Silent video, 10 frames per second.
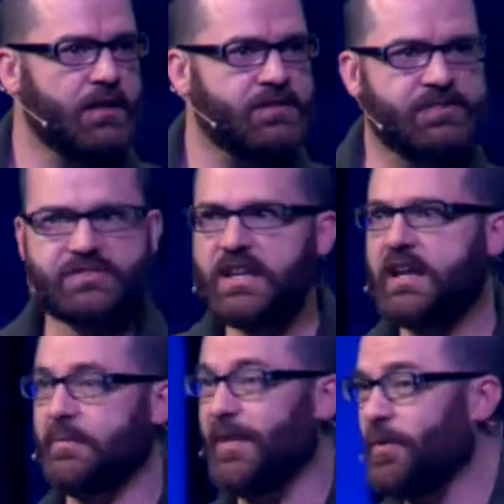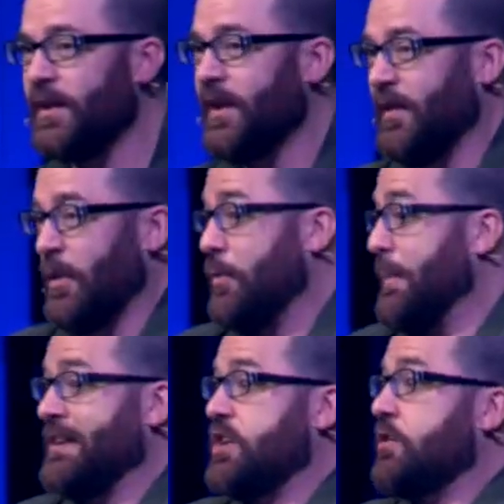to see him. They would, they would have
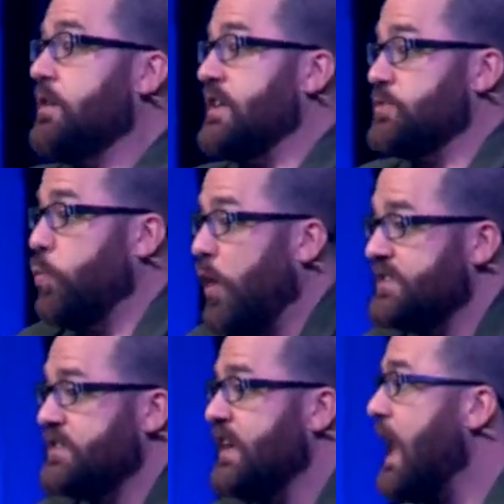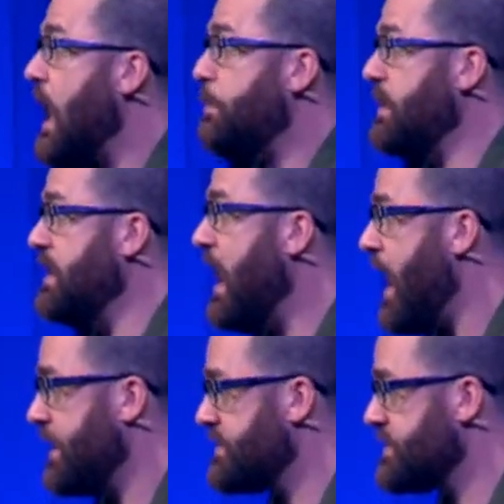been curious, what's going to happen
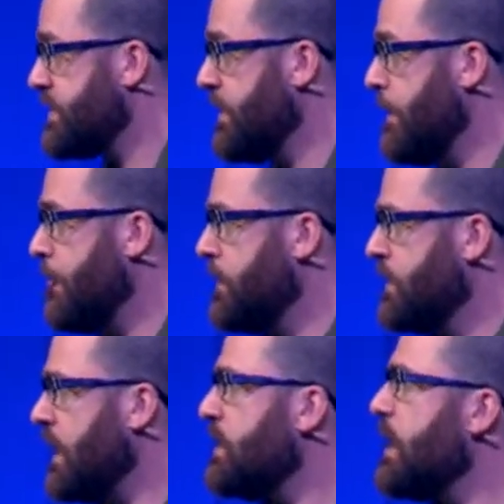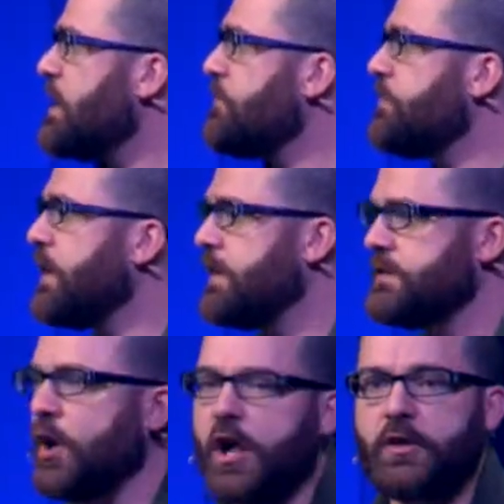next? Kind of like if a
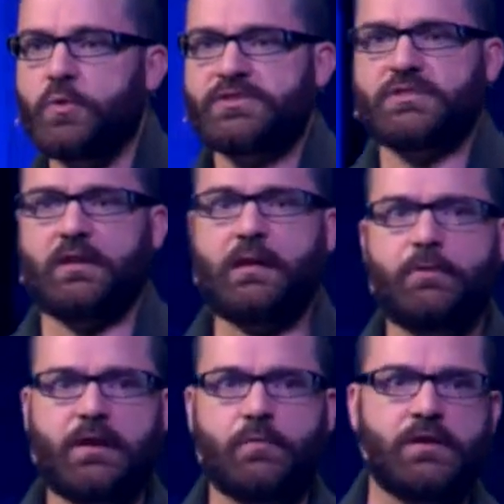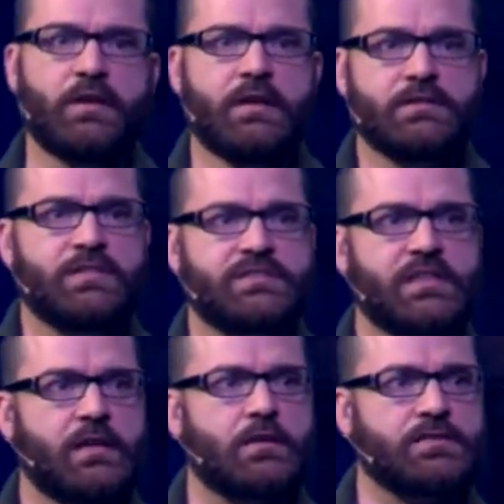Hollywood celebrity would
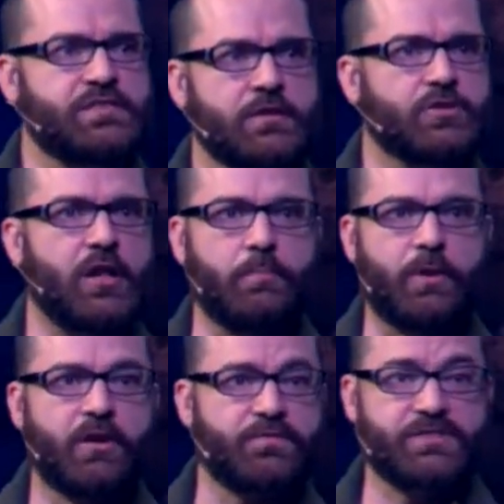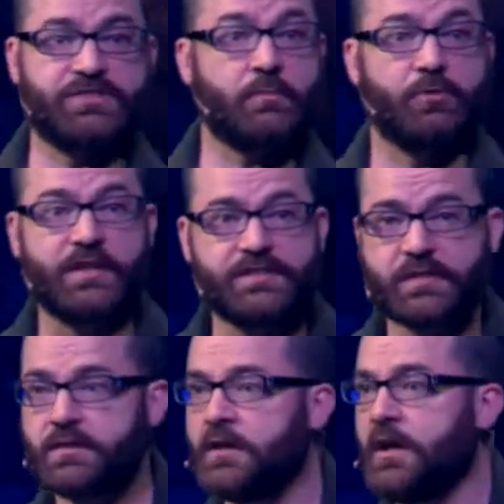descend on central Alberta for some
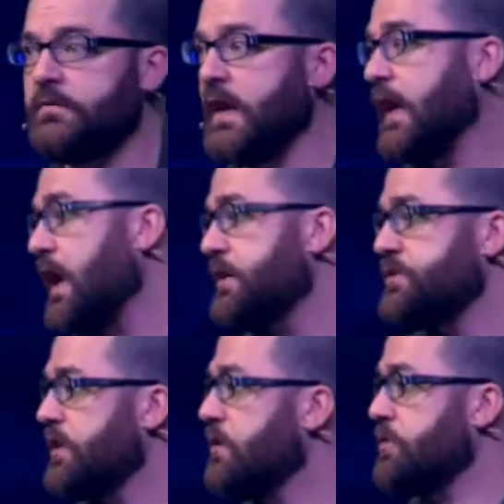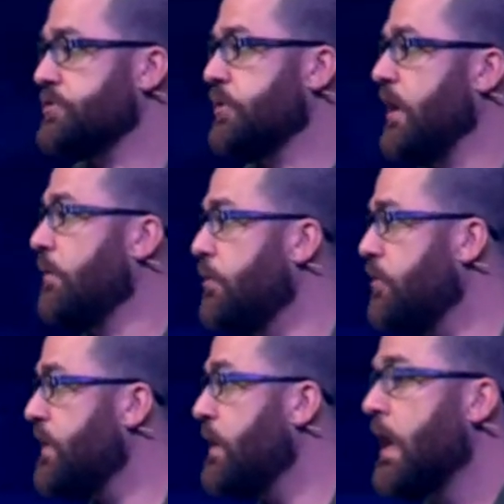reason, vacation or shooting a
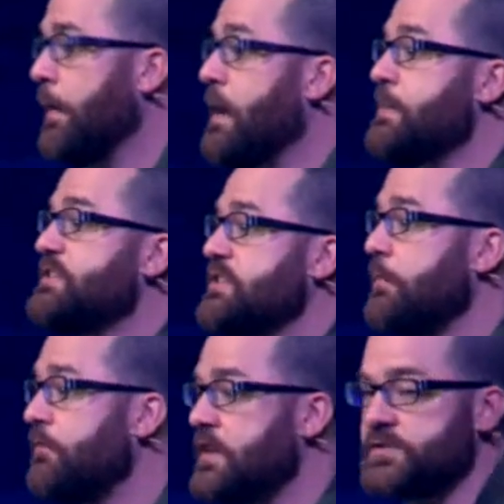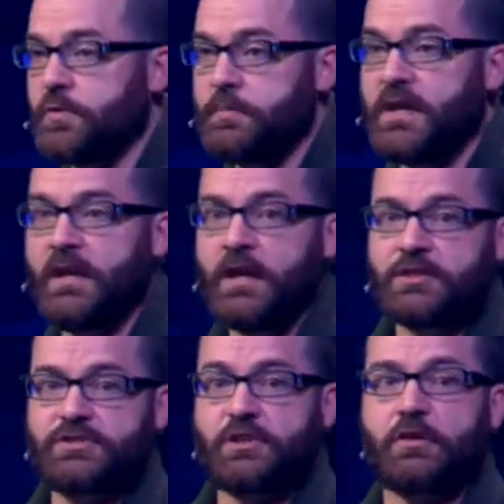movie, maybe some of us would be
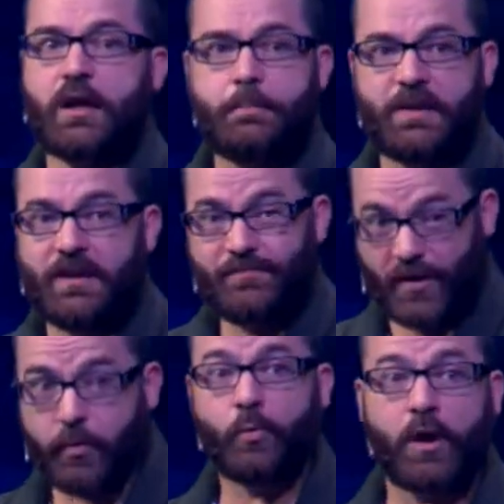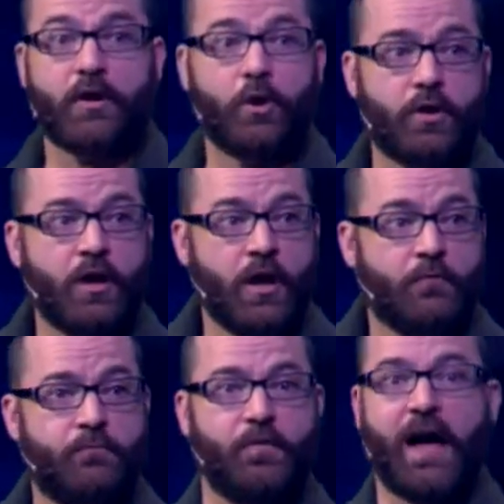stirred up enough that we'd want to go to
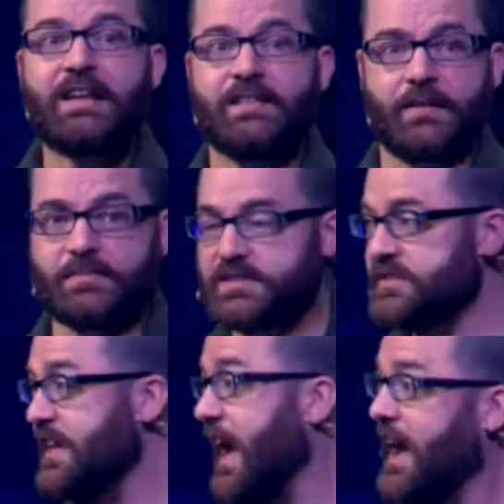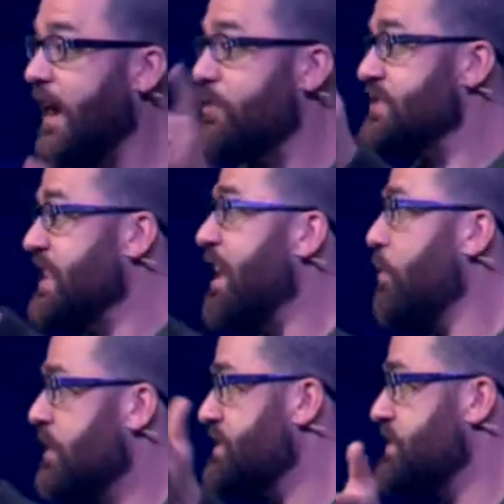find them to see, hey, I was there
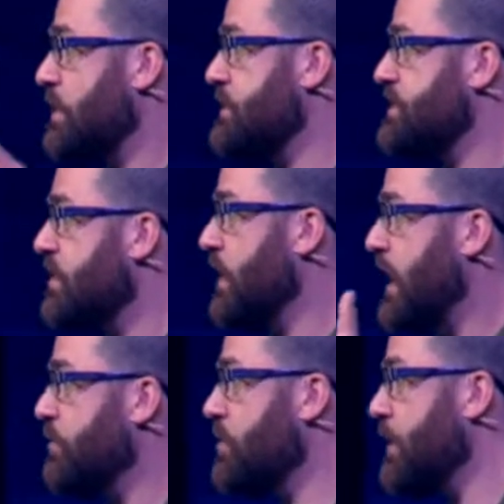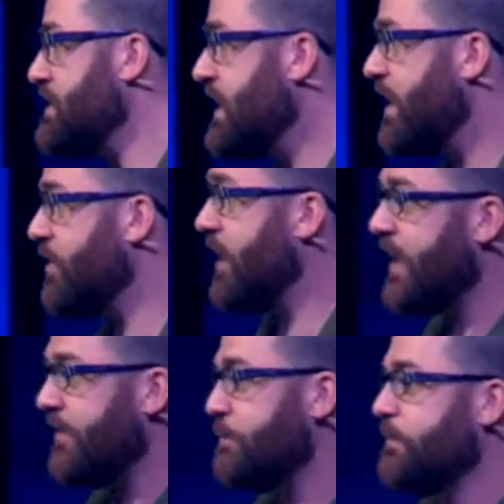when so and so came through my town. I
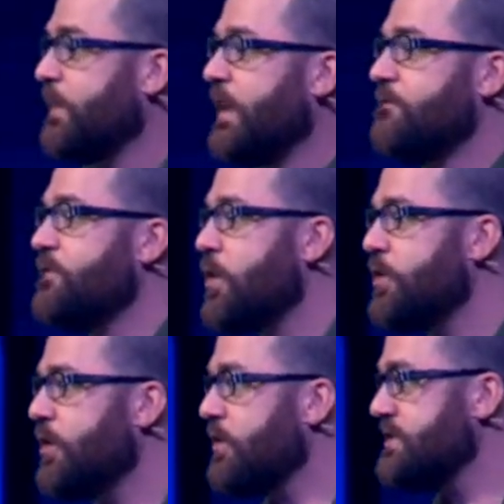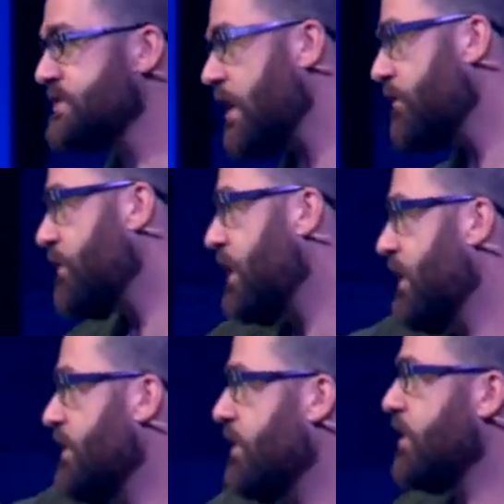got a photo, a
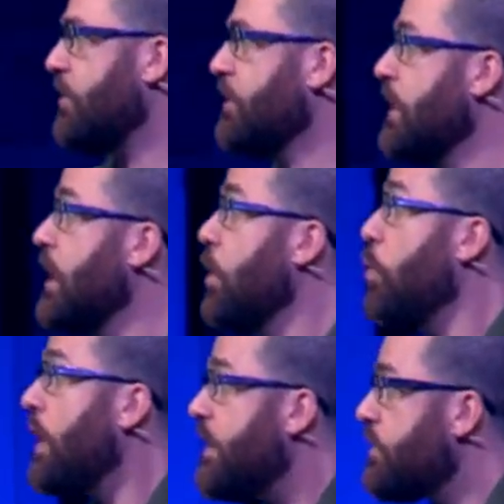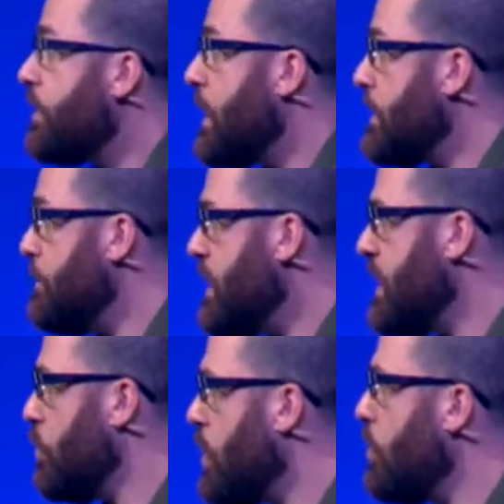selfie, you know, whatever it might
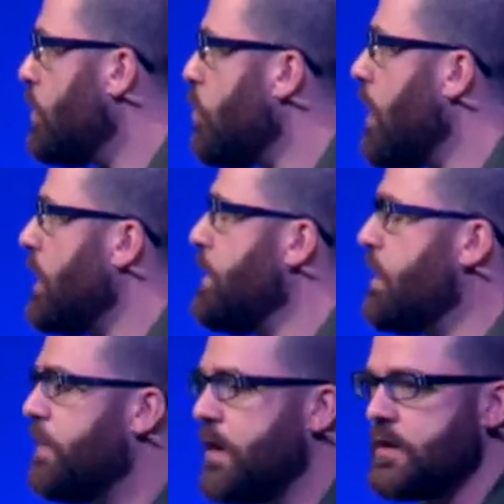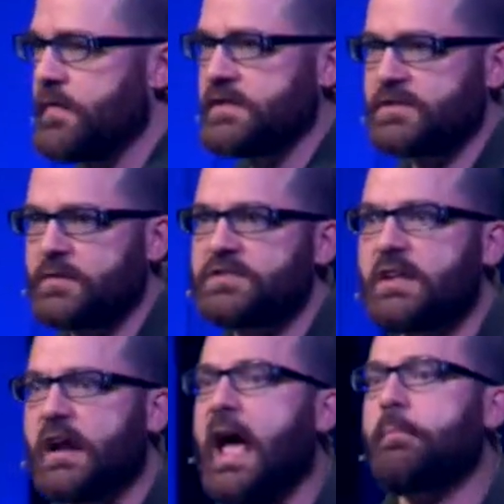be. We would want to be a part of it. So it's
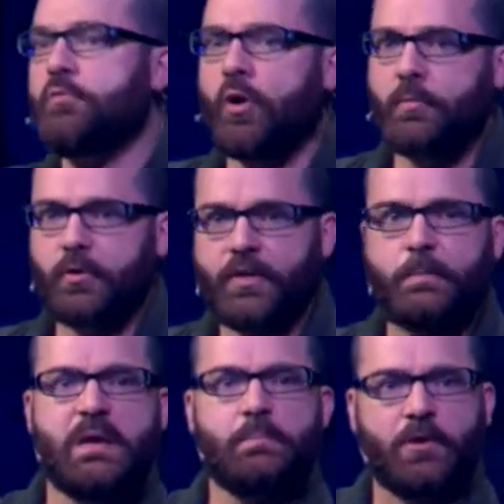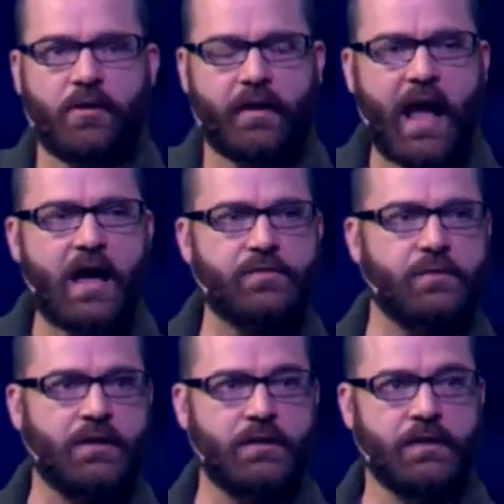not abnormal that people are
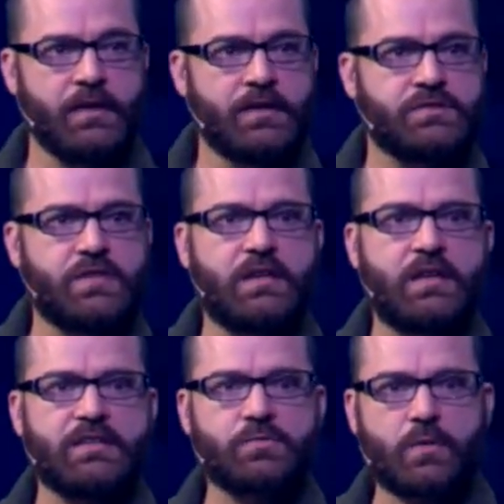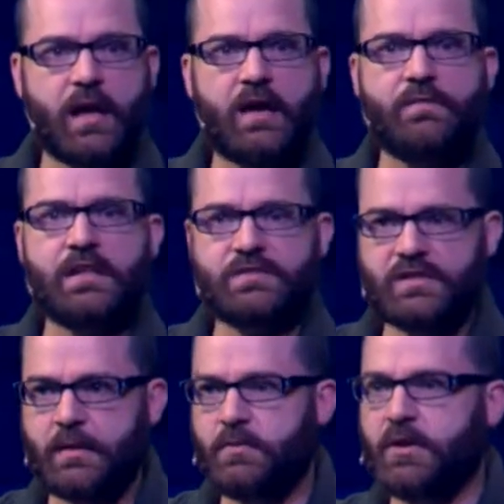gathering. Zacchaeus would have that
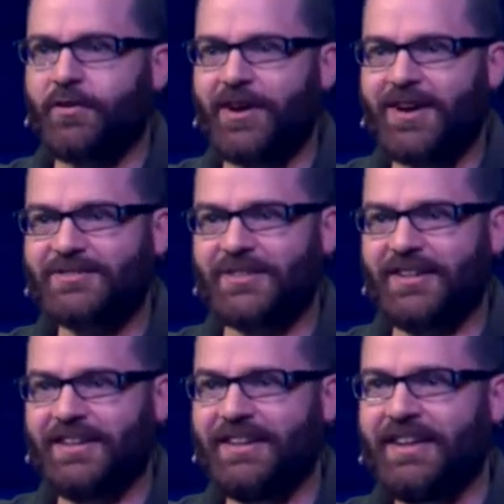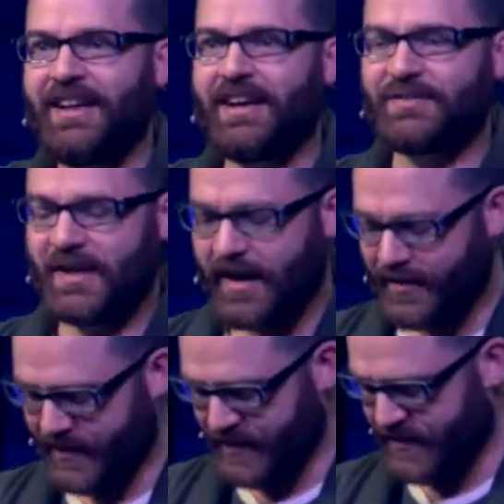same curiosity as
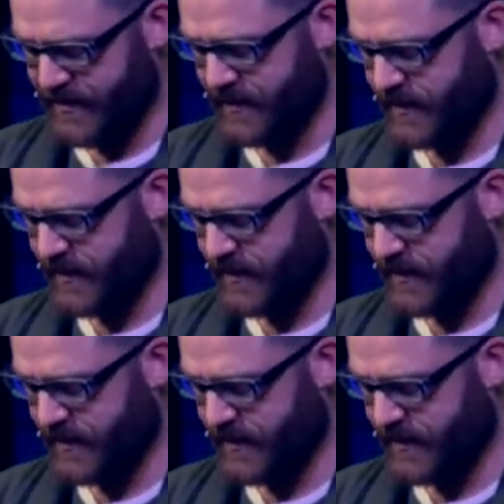others.